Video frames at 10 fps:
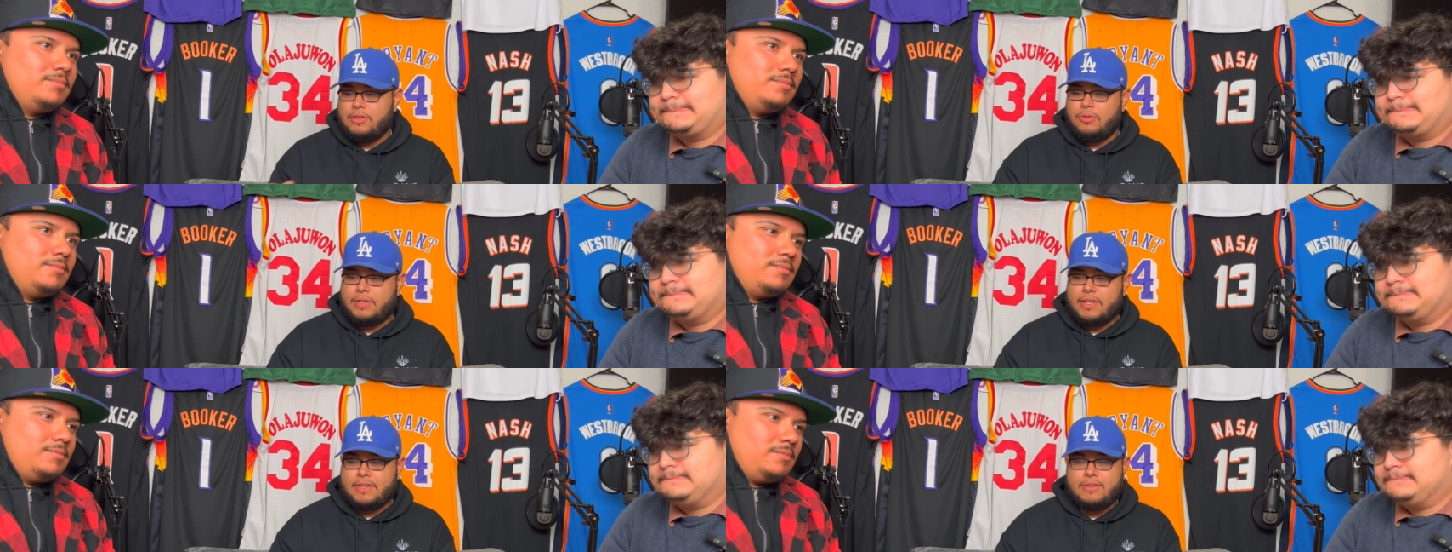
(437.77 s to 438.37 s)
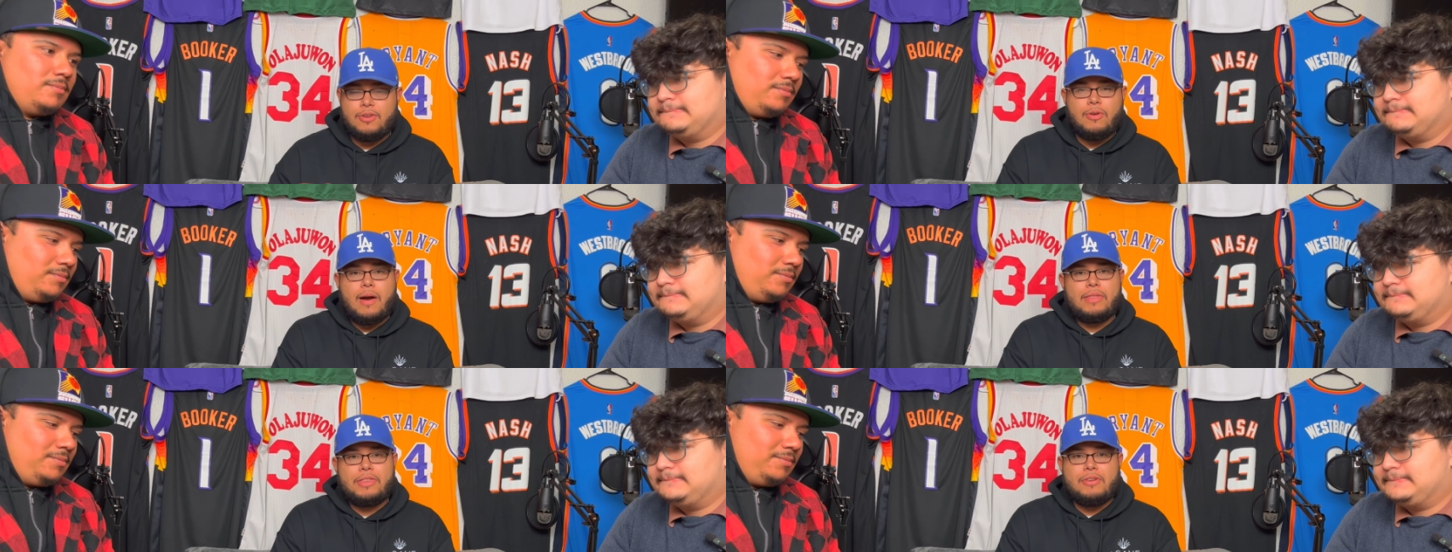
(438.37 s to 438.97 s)
Speaker 1: Luka, go
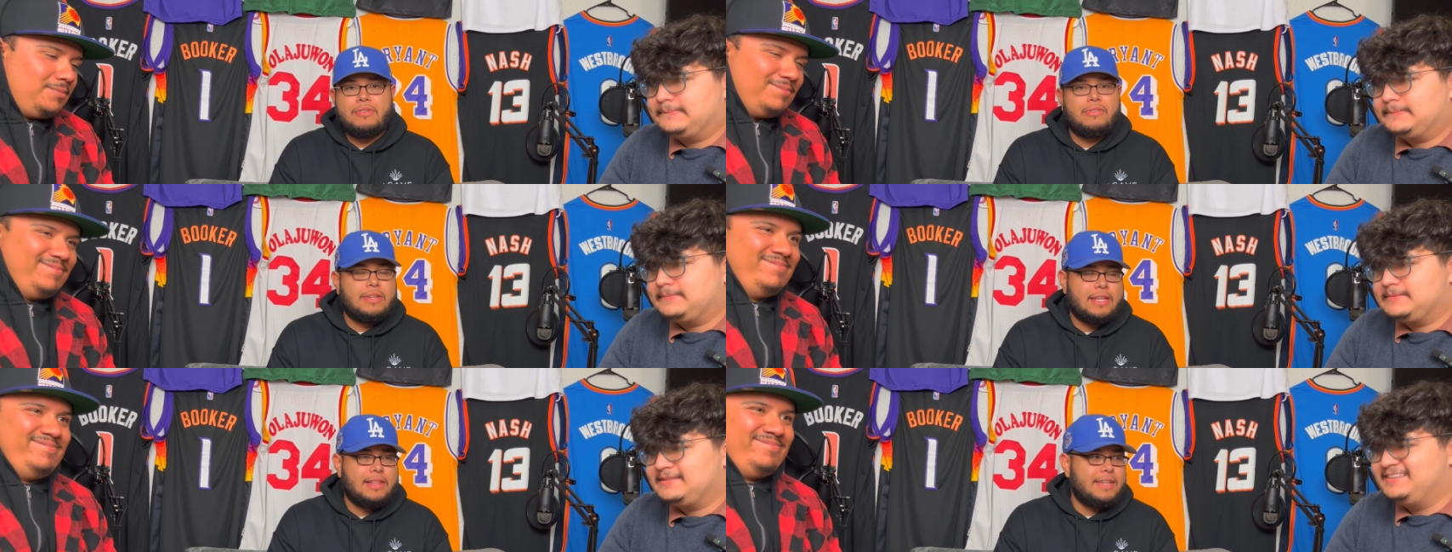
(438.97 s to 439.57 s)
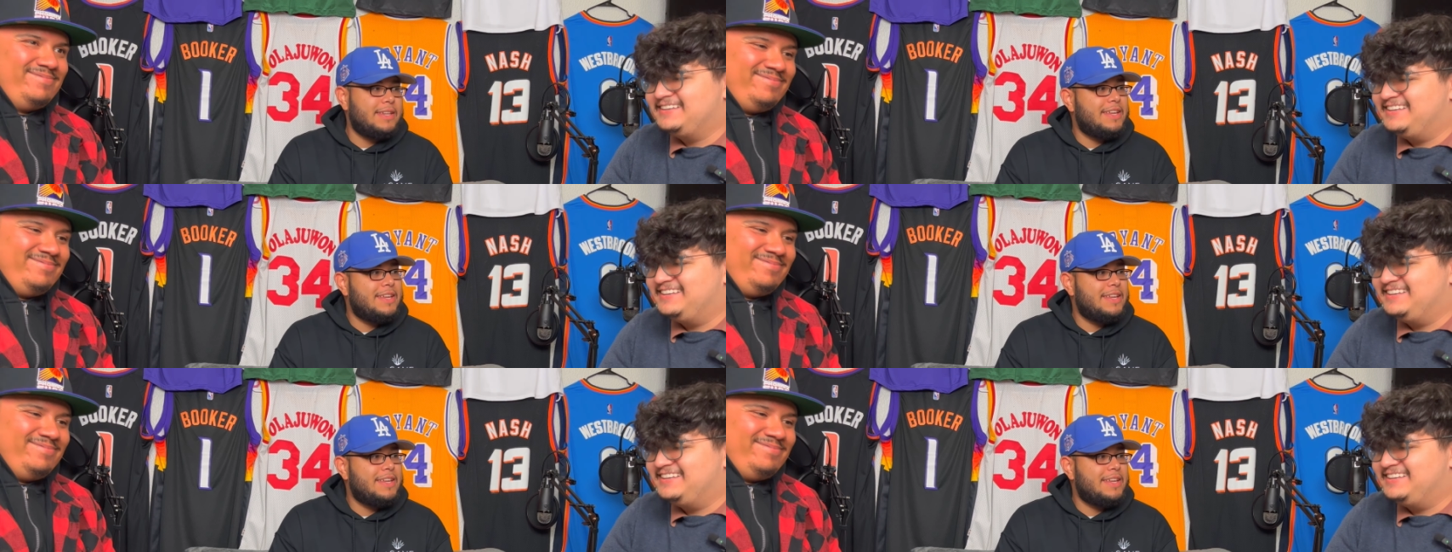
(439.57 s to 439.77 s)
out there, kill it,